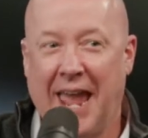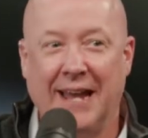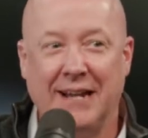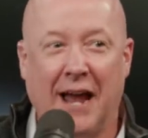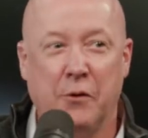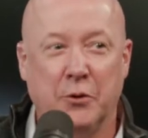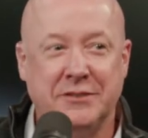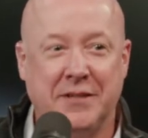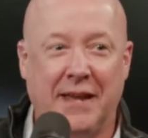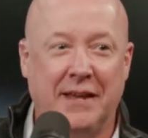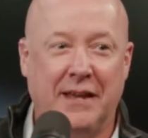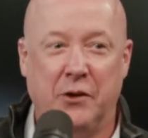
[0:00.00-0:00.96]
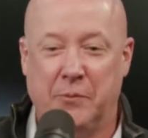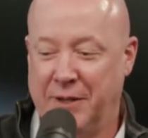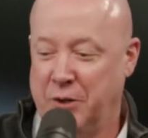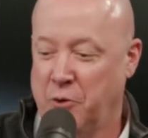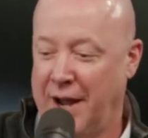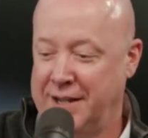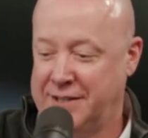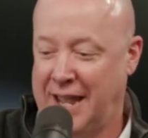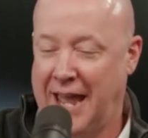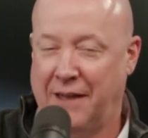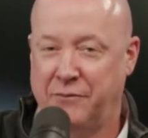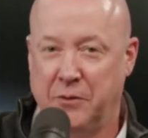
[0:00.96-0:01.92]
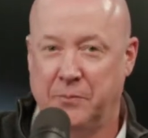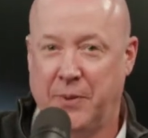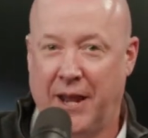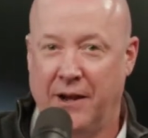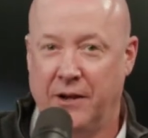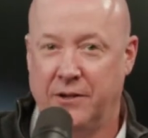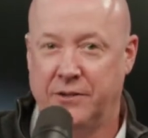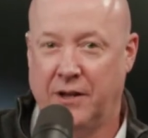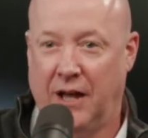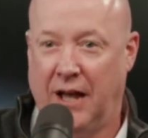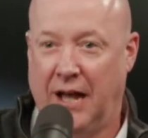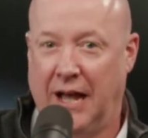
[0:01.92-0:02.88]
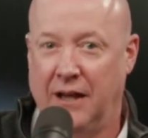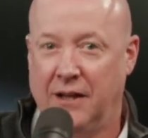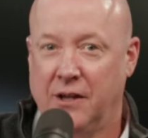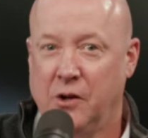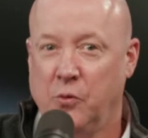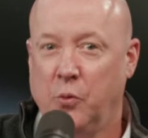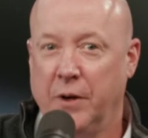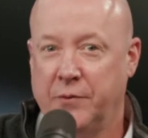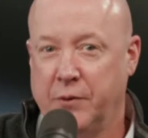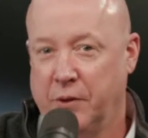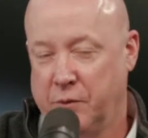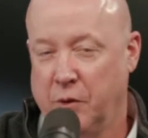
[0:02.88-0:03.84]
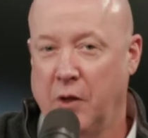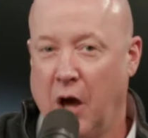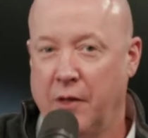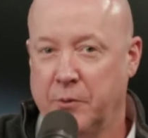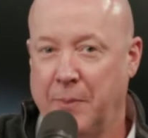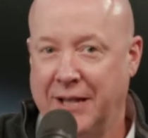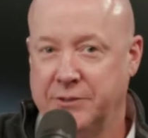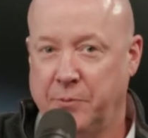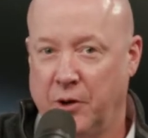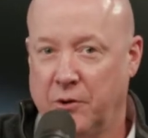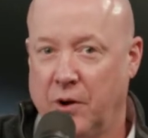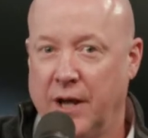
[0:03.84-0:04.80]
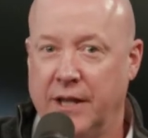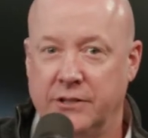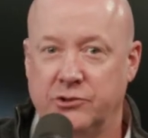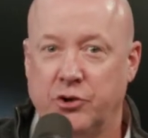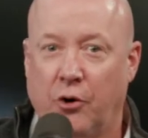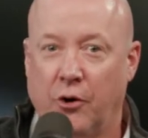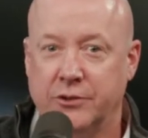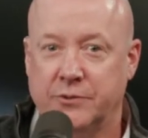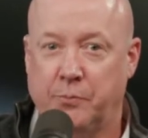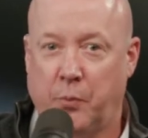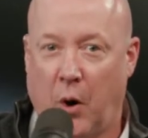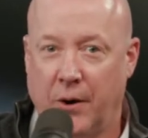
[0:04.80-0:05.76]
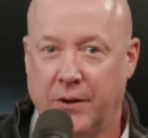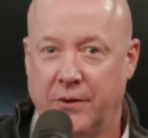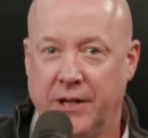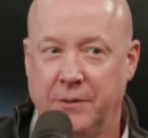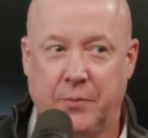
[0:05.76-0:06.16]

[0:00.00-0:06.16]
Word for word: And I would say it would be great to have him paired uh, with the, the, other basketball great, Charles Barkley.